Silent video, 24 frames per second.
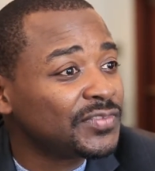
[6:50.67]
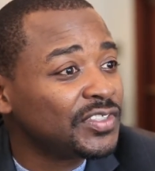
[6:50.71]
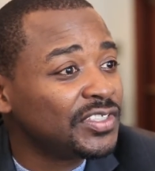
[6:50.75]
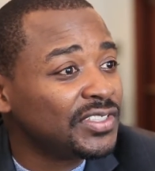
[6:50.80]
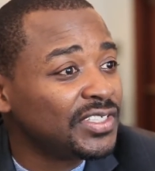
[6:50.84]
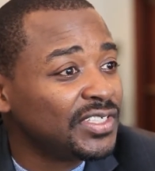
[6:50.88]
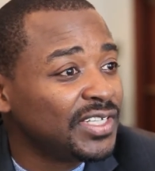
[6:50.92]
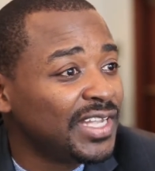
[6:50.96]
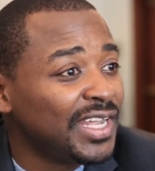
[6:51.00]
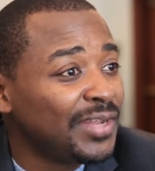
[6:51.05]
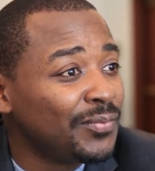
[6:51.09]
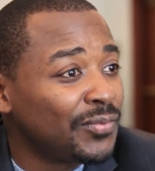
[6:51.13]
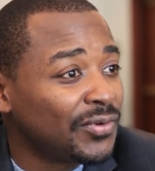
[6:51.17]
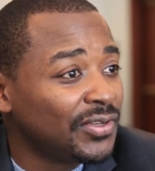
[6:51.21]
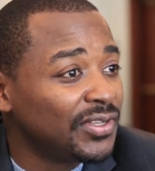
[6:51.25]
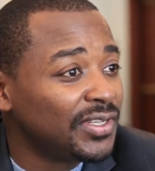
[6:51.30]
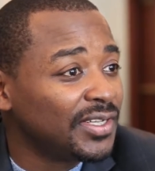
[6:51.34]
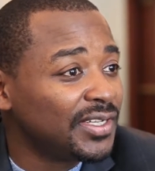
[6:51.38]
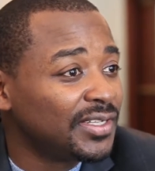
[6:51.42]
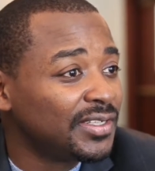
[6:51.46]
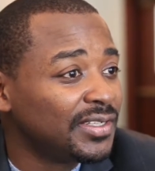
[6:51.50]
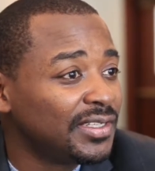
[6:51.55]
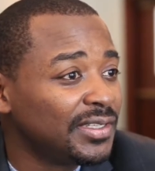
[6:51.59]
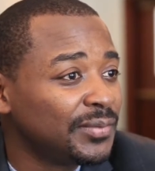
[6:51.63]
in the
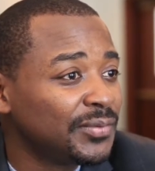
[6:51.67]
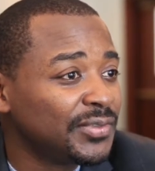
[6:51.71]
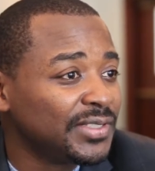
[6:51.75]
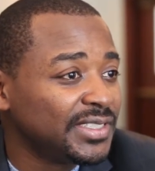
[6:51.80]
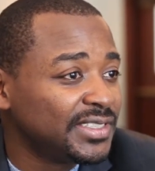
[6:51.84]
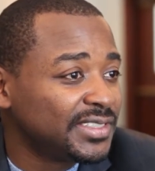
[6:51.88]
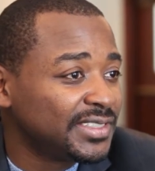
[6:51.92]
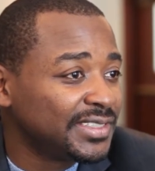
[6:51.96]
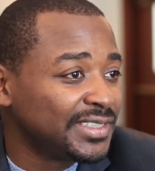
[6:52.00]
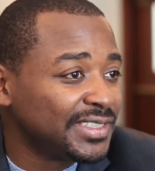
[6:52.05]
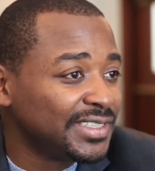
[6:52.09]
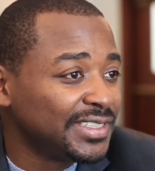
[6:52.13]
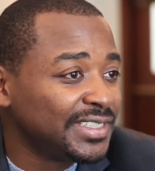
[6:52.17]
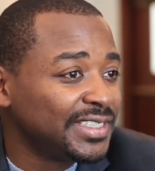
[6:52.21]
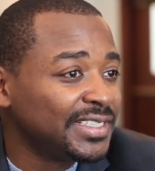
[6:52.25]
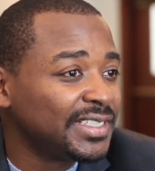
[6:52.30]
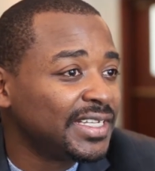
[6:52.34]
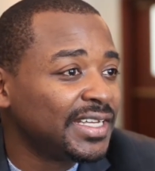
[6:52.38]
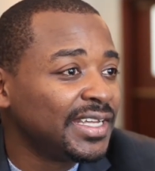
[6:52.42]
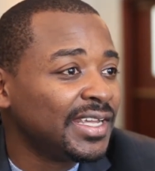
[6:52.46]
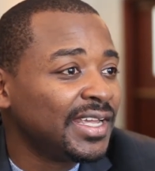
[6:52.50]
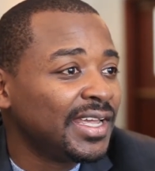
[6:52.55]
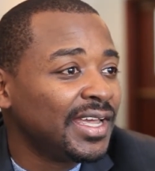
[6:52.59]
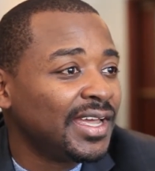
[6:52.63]
neighborhood, Liberty City,